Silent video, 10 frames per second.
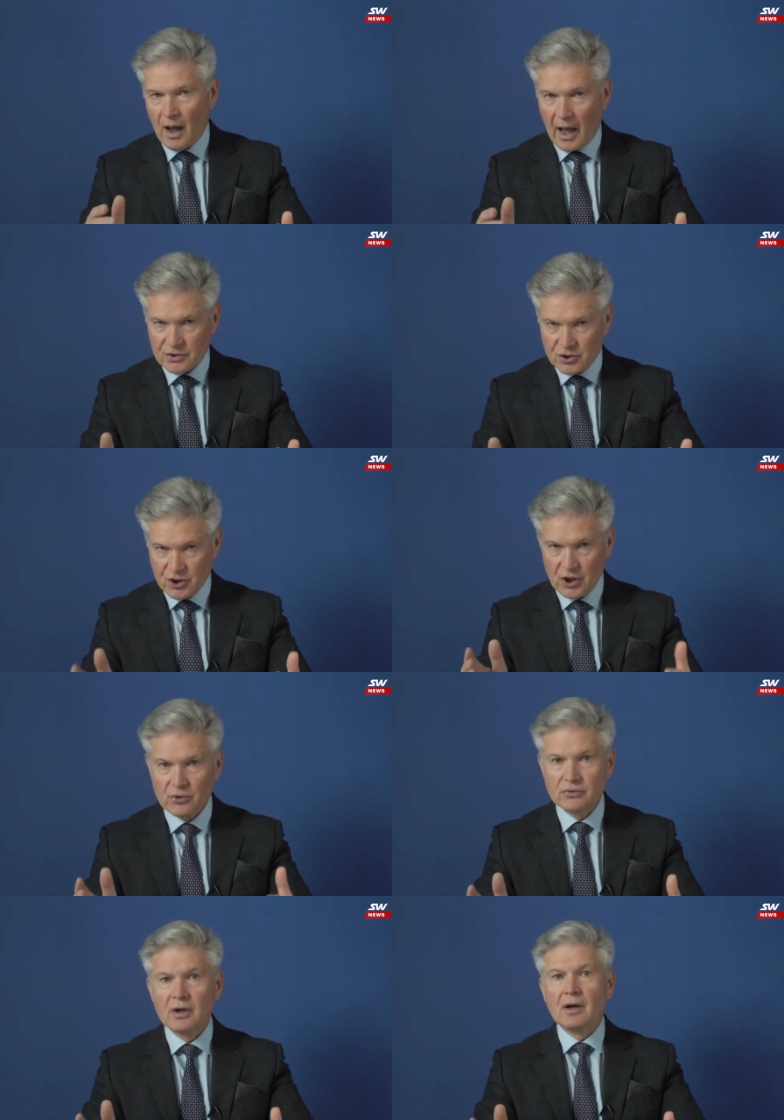As
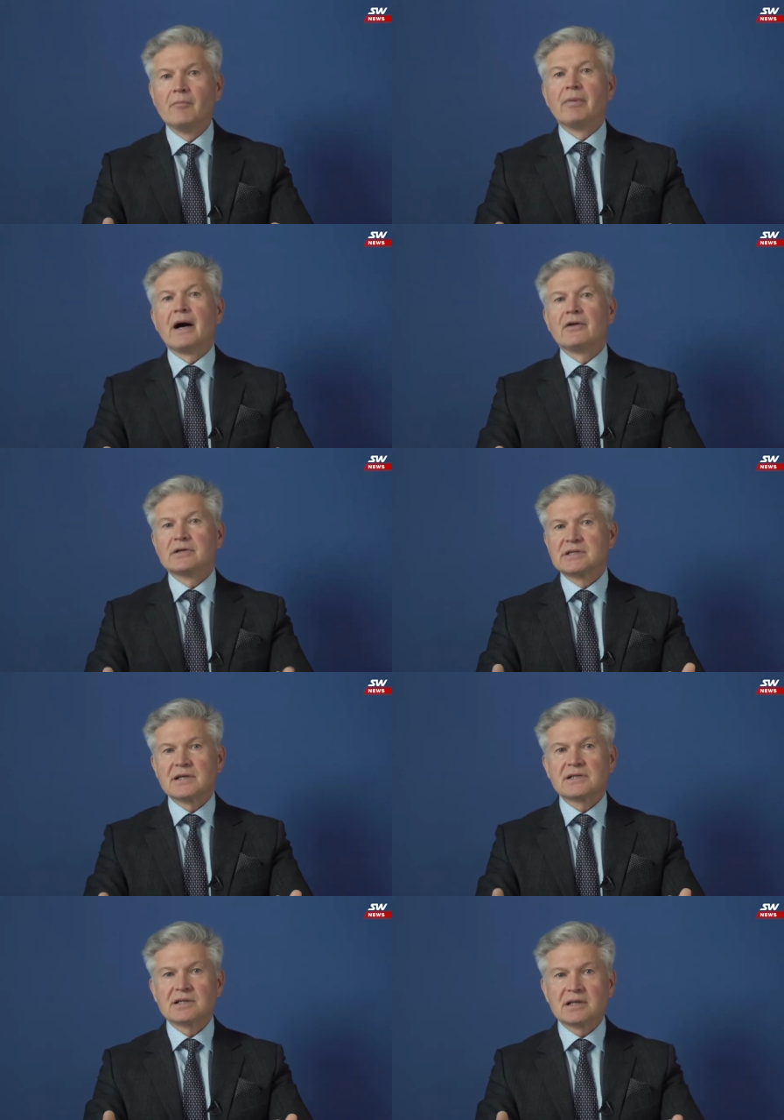shown by the
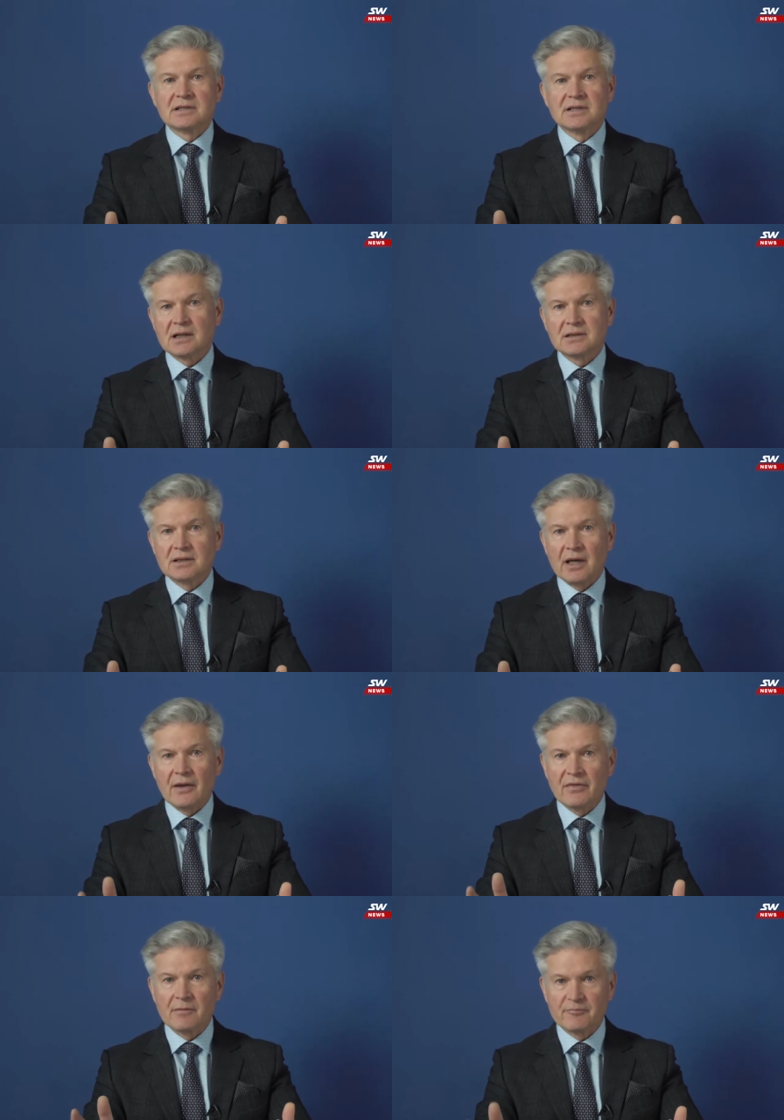tests conducted
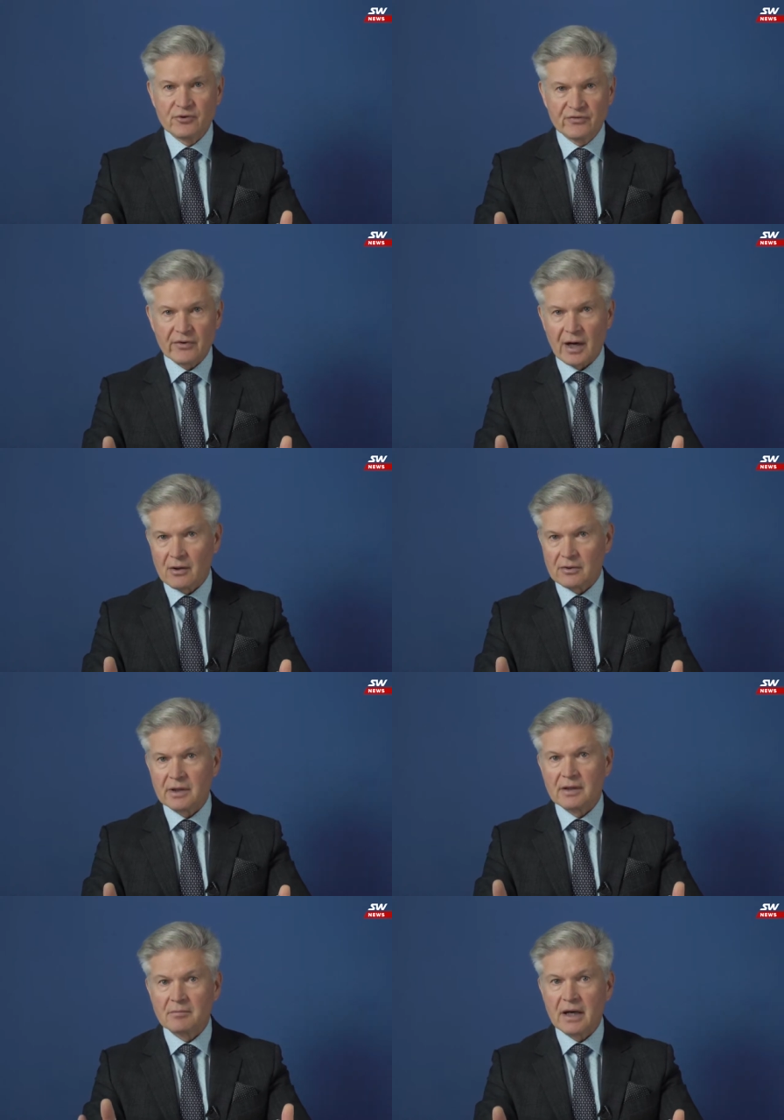at the proof
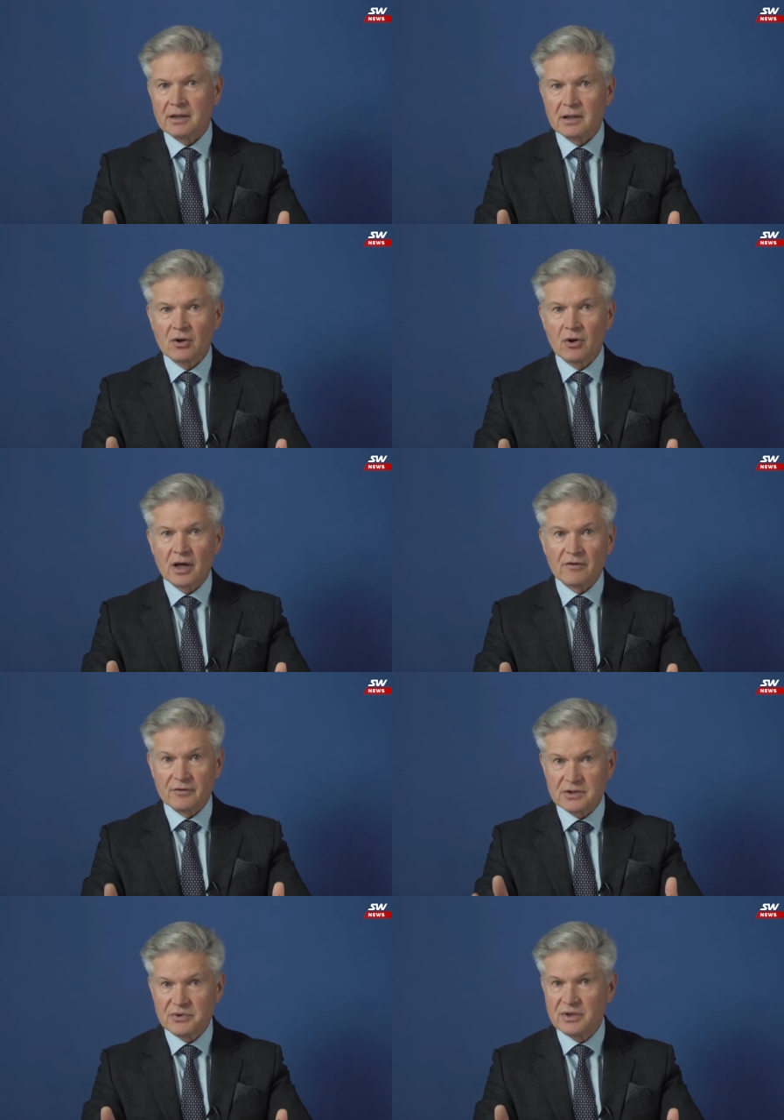ground in Marina Gorka
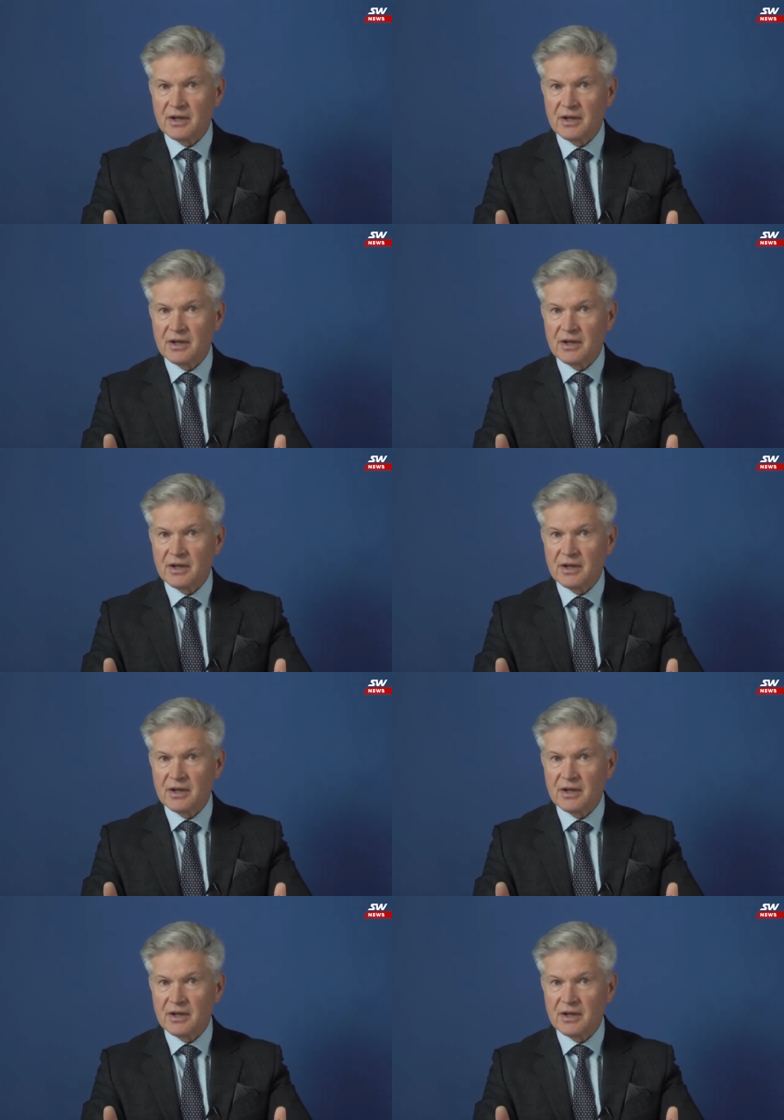for 2